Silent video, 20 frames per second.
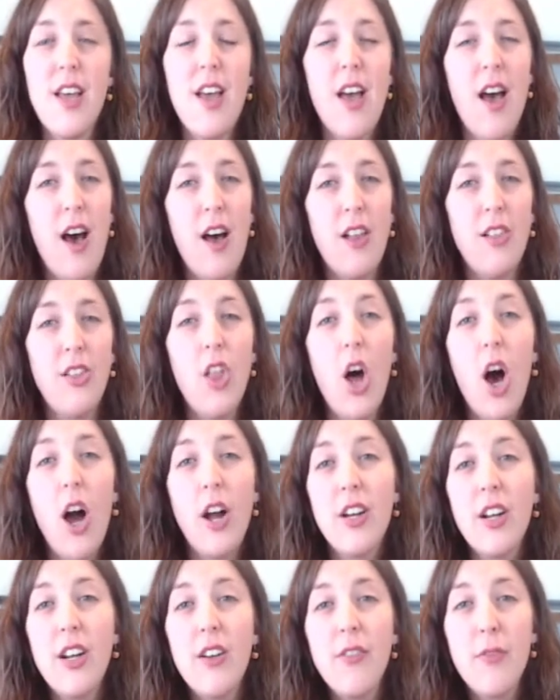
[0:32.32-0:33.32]
a
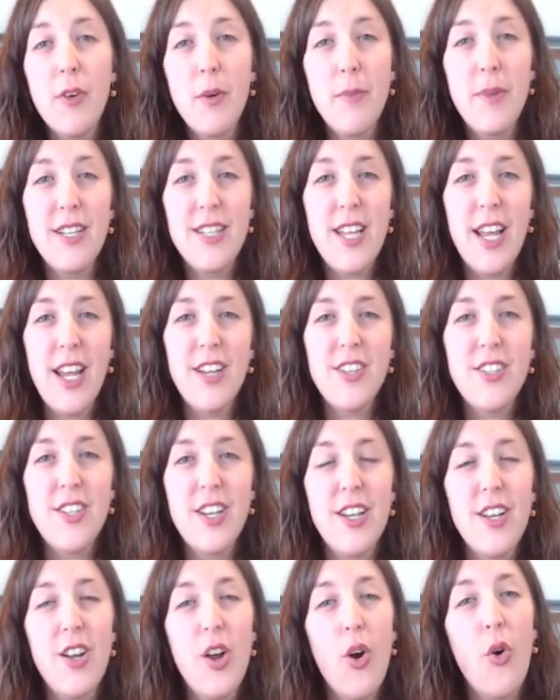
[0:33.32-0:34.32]
longer
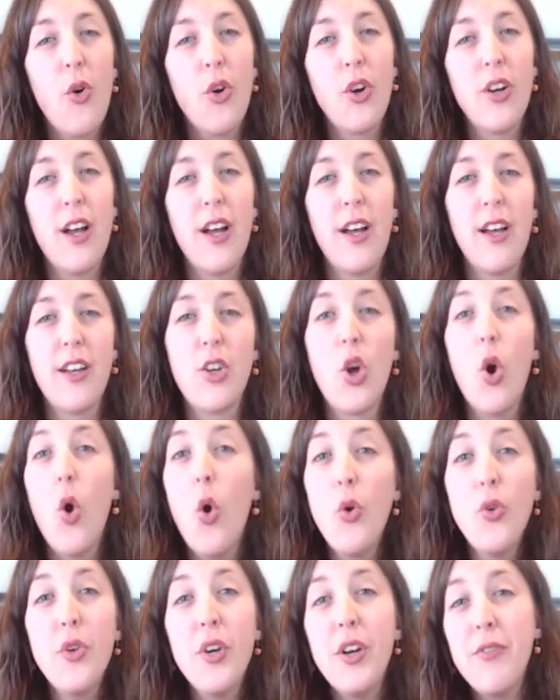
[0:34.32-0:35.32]
fermentation or a
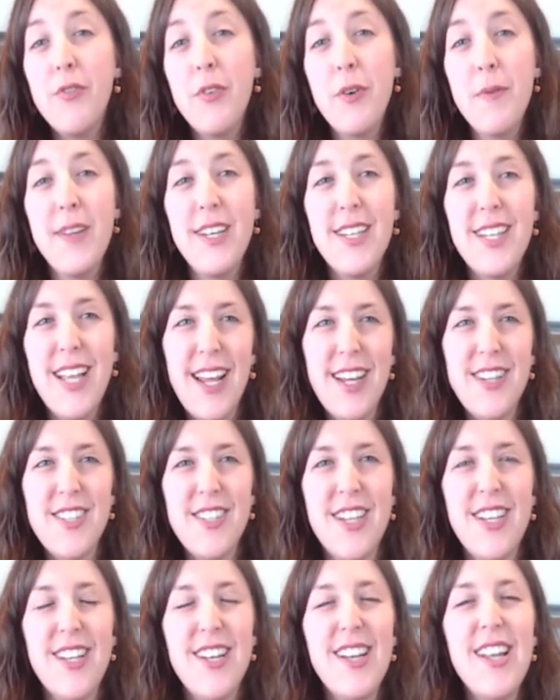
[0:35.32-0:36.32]
colder
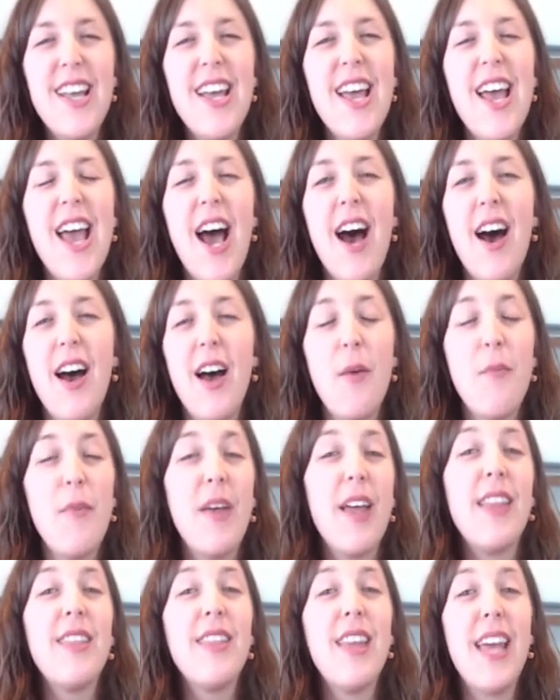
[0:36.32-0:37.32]
fermentation,
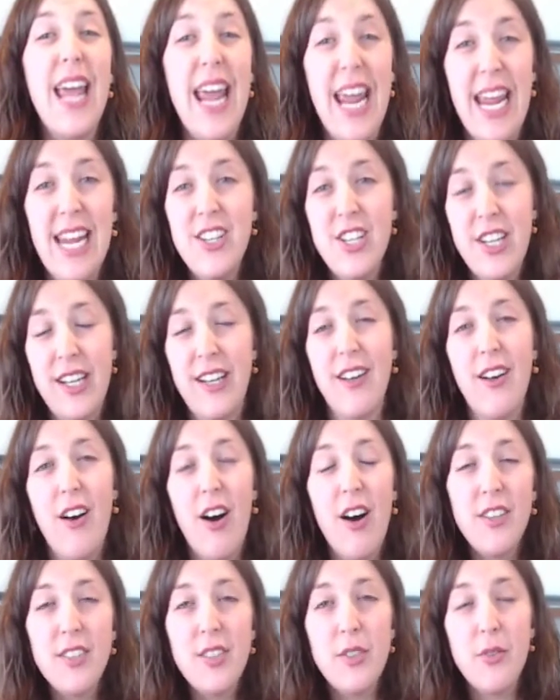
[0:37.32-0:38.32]
and the aging
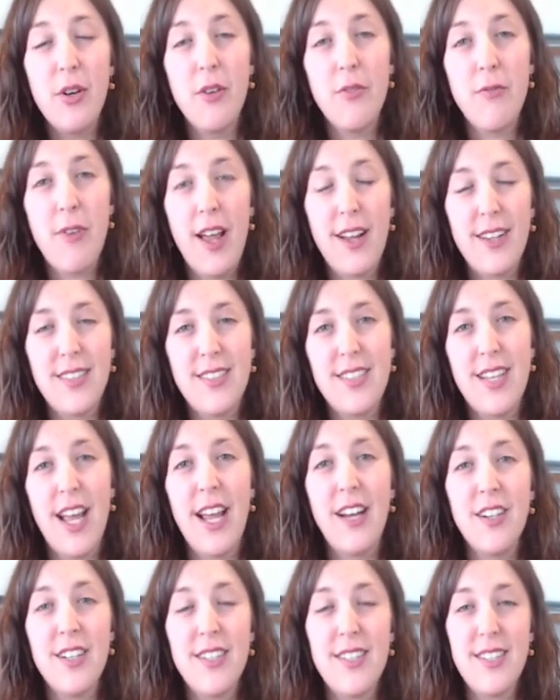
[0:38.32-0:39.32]
also affects
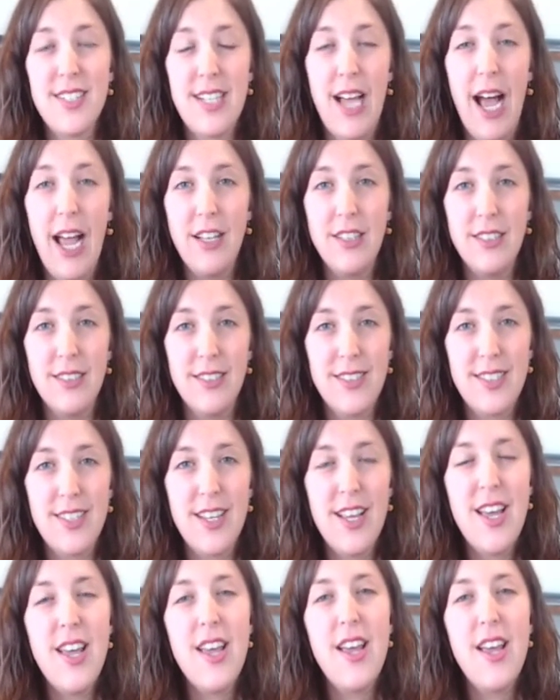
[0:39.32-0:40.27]
cider styles.